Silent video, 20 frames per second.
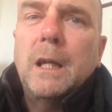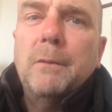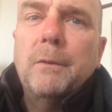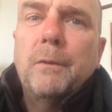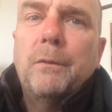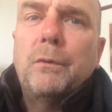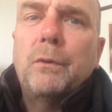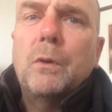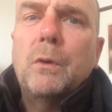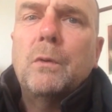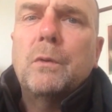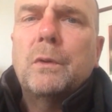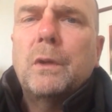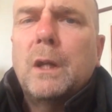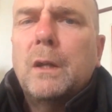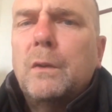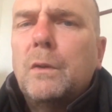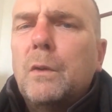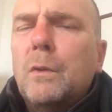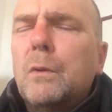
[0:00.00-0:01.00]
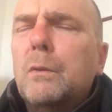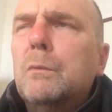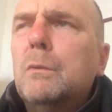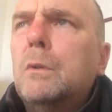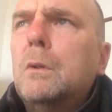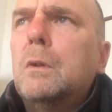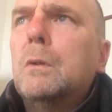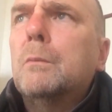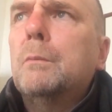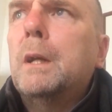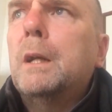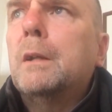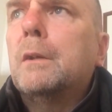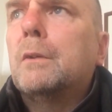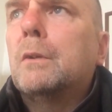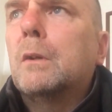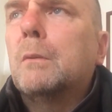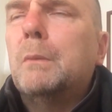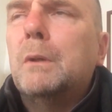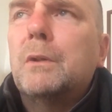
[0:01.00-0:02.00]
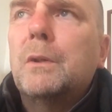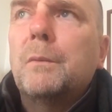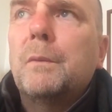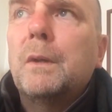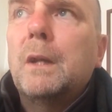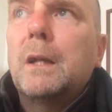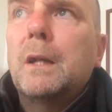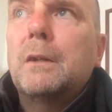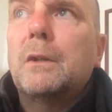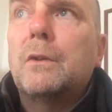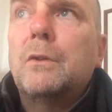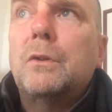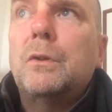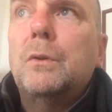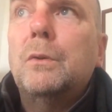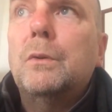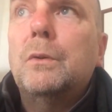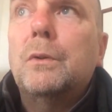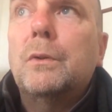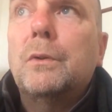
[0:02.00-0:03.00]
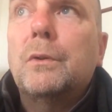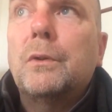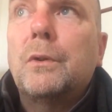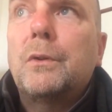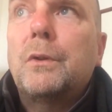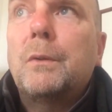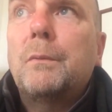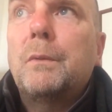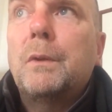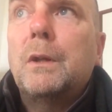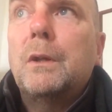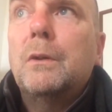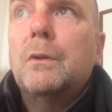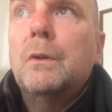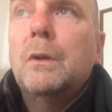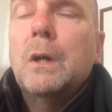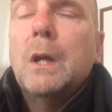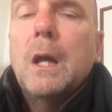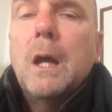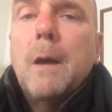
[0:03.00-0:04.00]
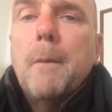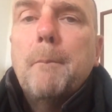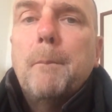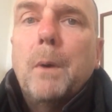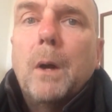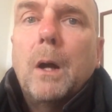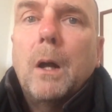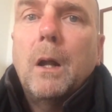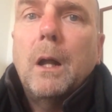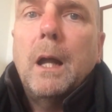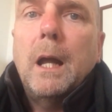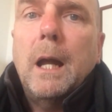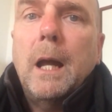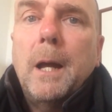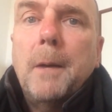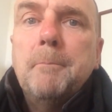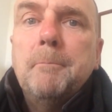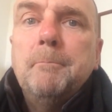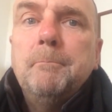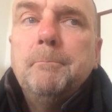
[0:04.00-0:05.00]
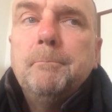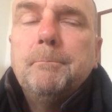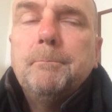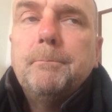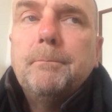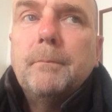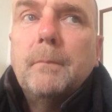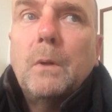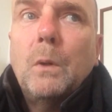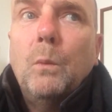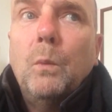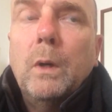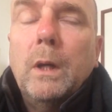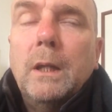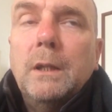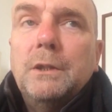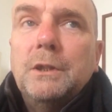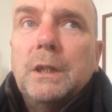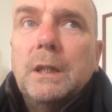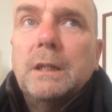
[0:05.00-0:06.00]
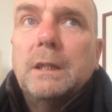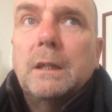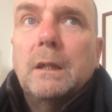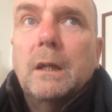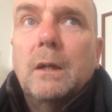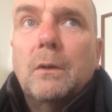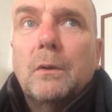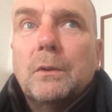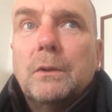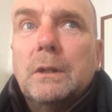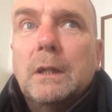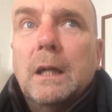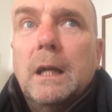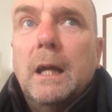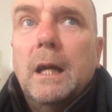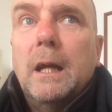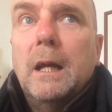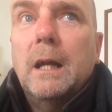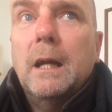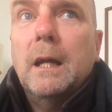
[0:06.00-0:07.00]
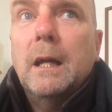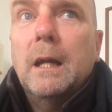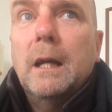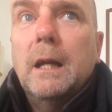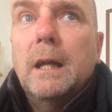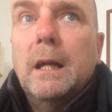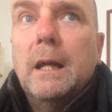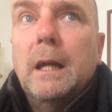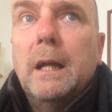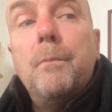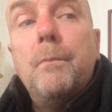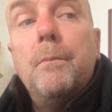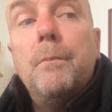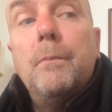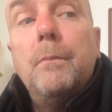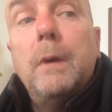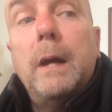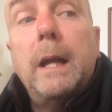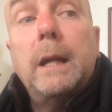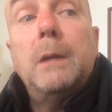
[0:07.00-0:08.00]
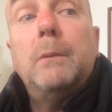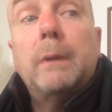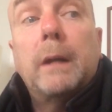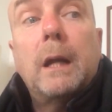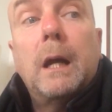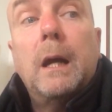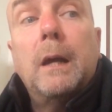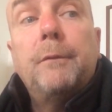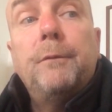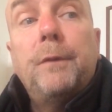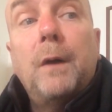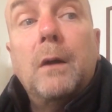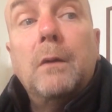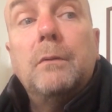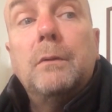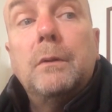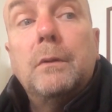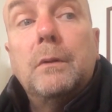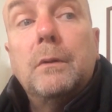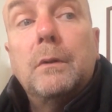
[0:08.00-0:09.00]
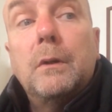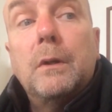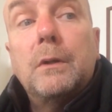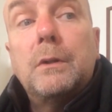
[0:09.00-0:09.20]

Game of Thrones, I thought, "Well, man, it's going to be something like the Tudors or something," you know. But um, when I checked it out, uh, anyway, I found